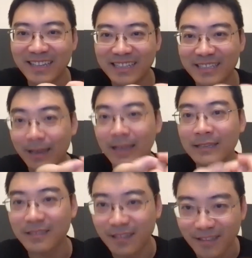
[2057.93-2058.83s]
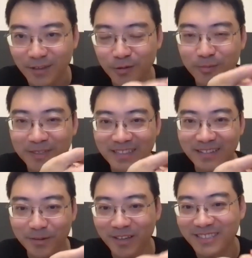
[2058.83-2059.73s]
It's against the
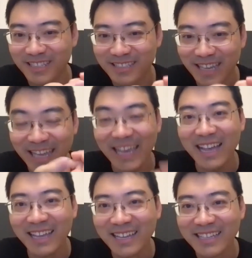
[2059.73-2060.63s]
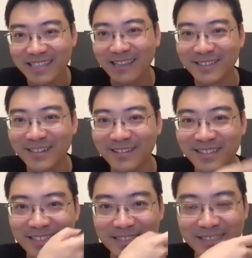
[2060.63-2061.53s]
human-centered because it's
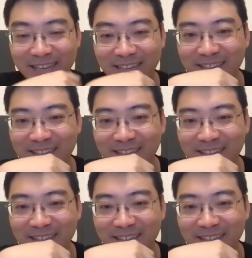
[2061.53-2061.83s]
AI-centered design.